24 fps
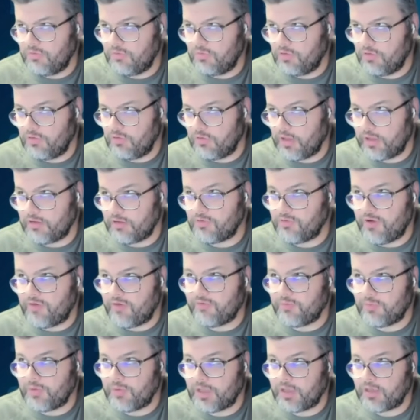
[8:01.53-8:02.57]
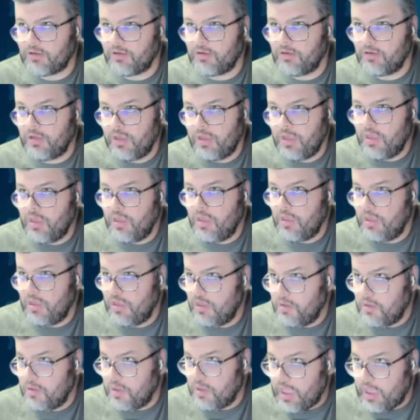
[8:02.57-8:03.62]
United Travel Bank?
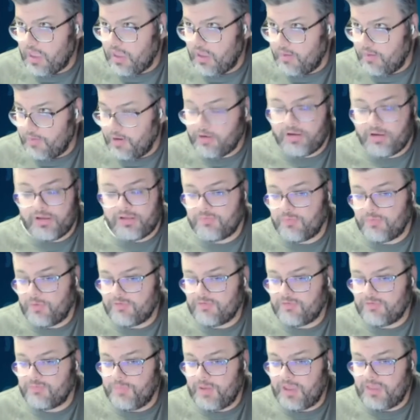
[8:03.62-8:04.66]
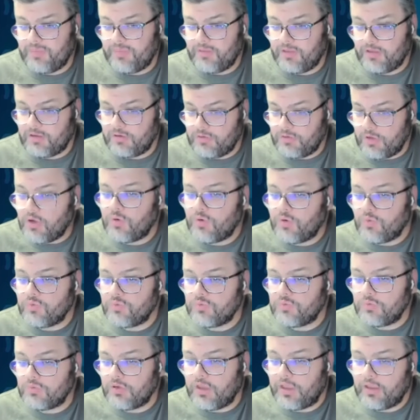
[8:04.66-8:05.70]
American Express is betting that you don't.
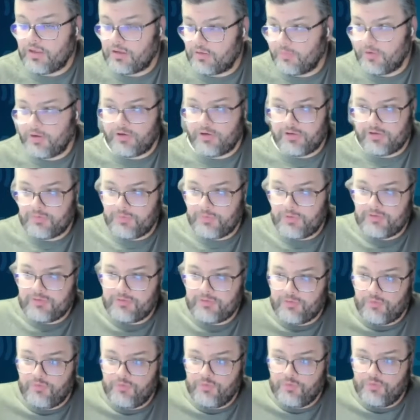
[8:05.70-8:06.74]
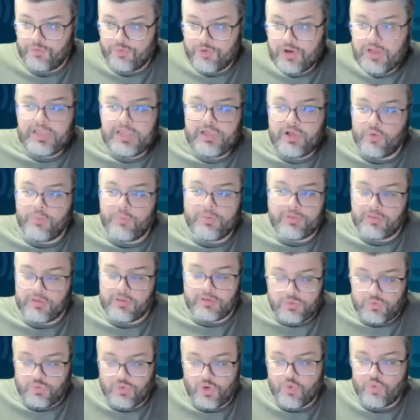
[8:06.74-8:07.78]
And American Express is really hoping
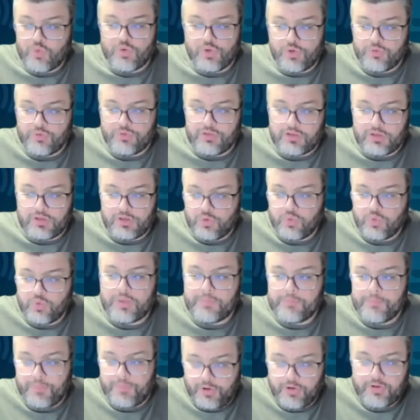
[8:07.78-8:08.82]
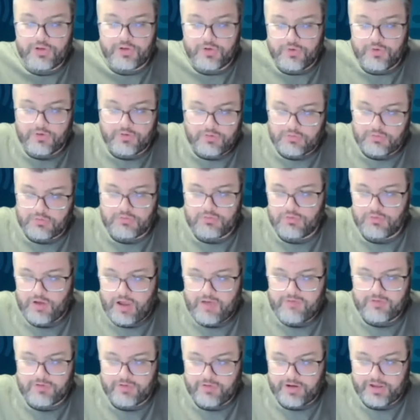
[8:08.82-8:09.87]
that you don't know that you can put your
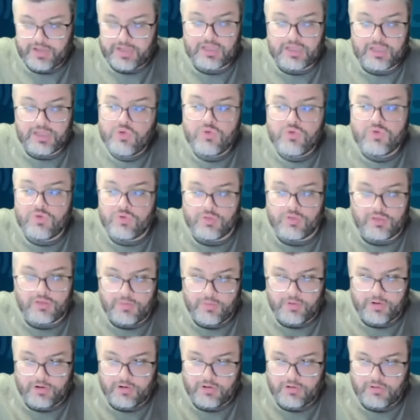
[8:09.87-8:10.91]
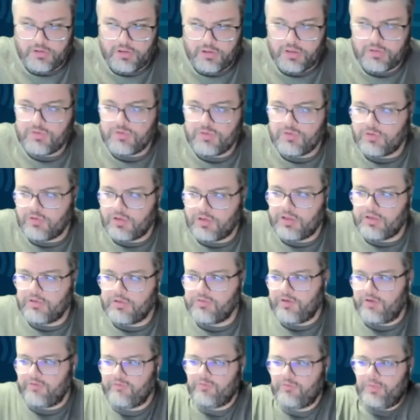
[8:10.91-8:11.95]
travel credit into the United
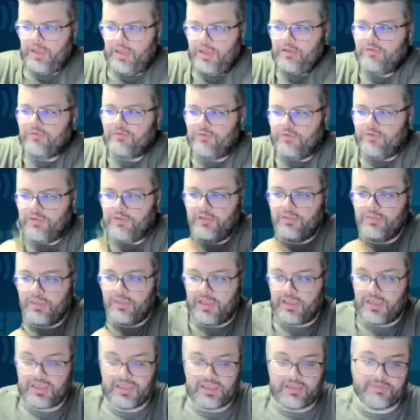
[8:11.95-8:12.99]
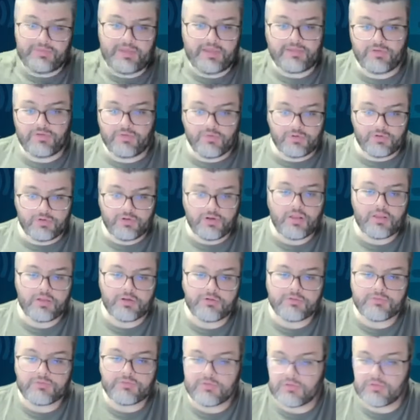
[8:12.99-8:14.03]
Travel Bank so that they can keep that
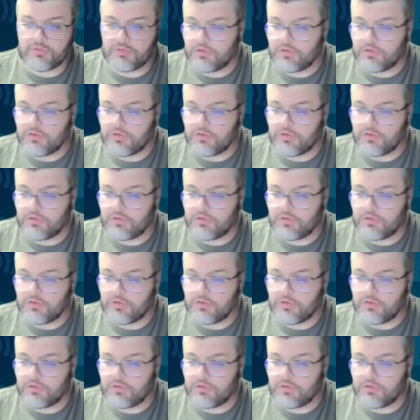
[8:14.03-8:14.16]
$200.